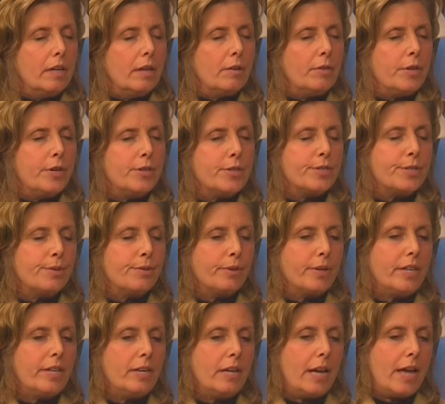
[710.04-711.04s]
There's
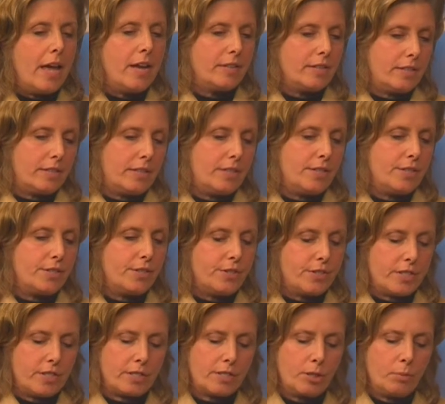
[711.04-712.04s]
three entities. There's
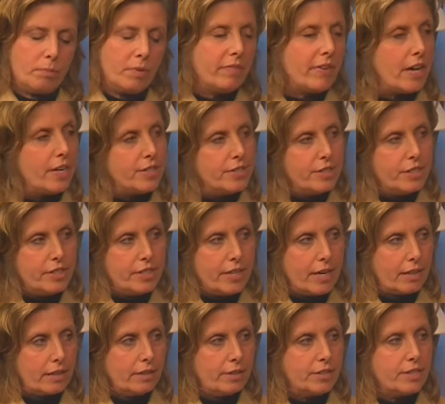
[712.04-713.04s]
the supervisor, the
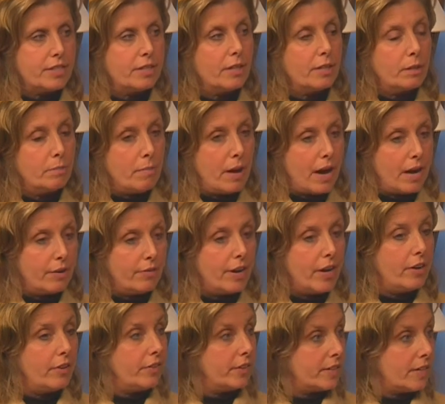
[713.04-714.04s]
checklist, the
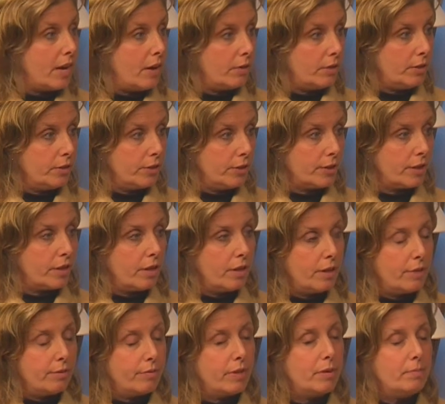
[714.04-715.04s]
moderator, and the town clerk.
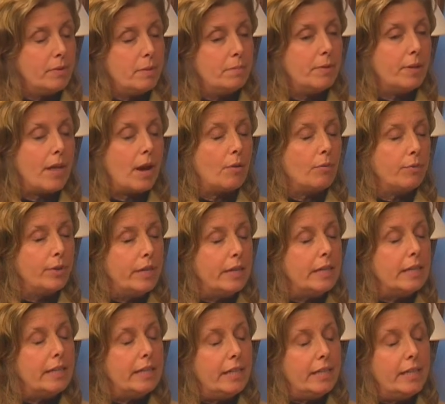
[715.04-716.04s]
Three people that
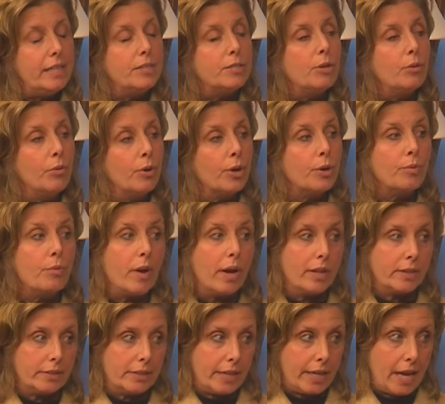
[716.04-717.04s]
really need to work well
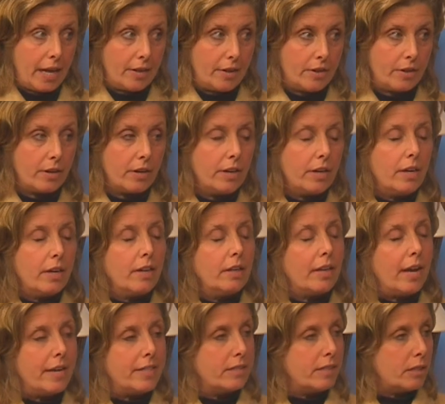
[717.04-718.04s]
together.
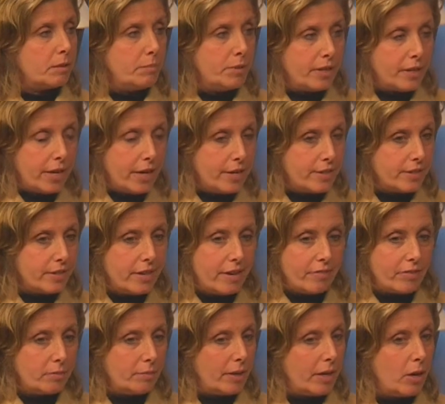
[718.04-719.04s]
Lines of communication have
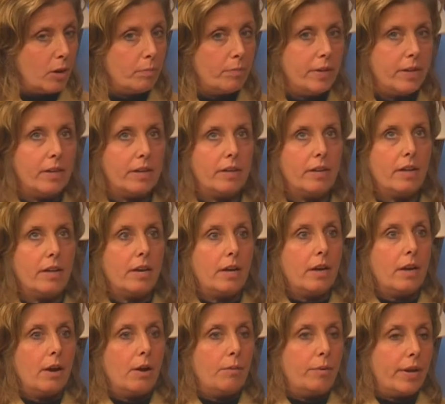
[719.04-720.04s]
to be open.
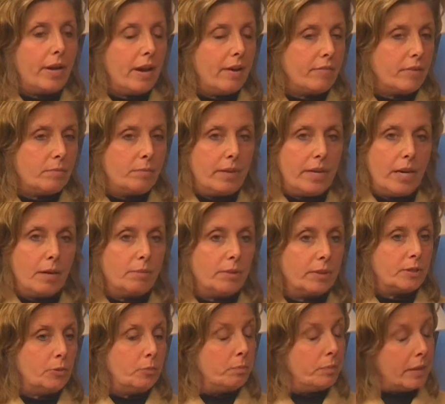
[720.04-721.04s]
We have to be able
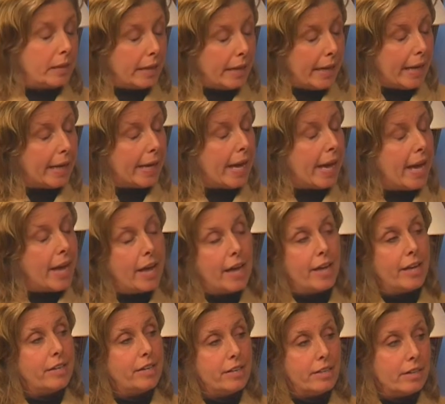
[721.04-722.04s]
plan
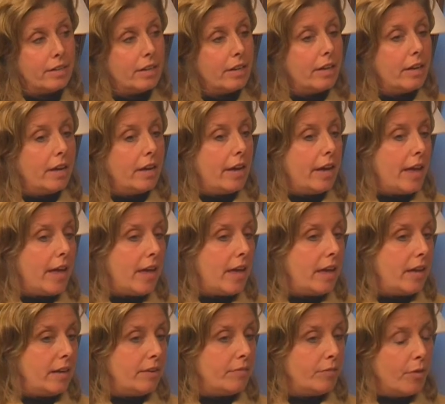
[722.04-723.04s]
ahead.
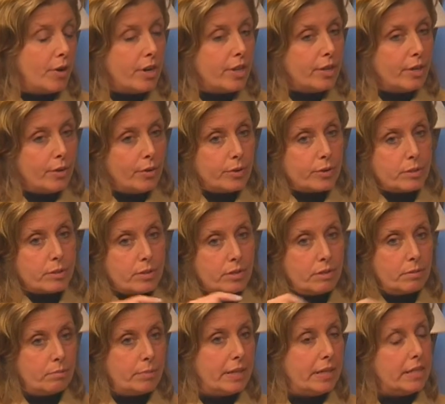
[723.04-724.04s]
And if one of those
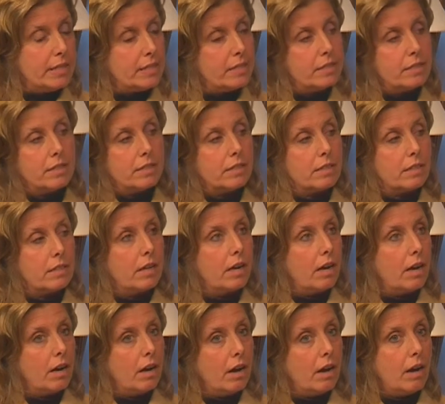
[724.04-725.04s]
pieces
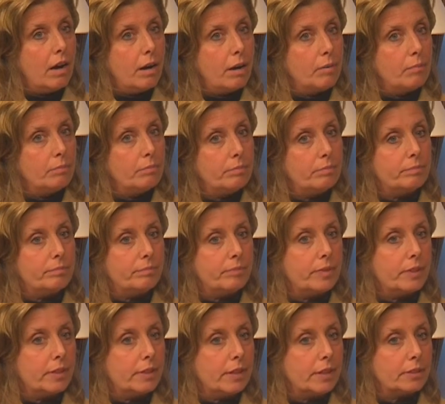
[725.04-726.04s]

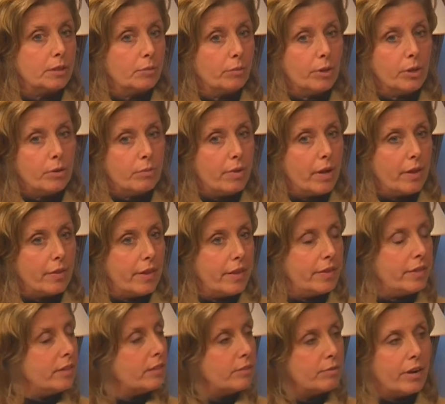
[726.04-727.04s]
it doesn't work well, then
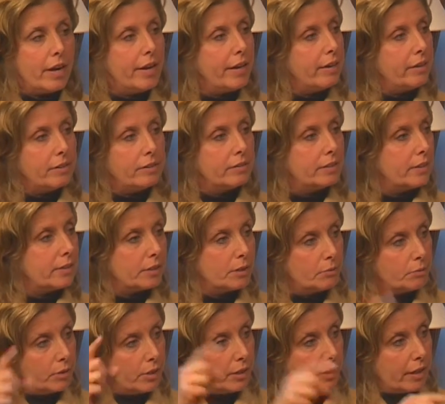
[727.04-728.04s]
the triangle doesn't
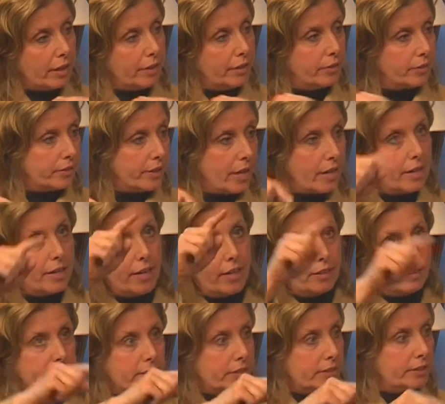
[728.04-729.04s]
work, and there's not a
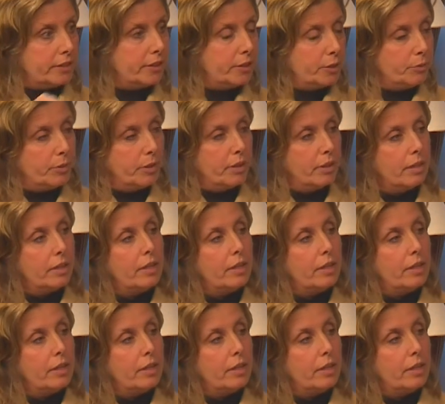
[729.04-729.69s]
nice continual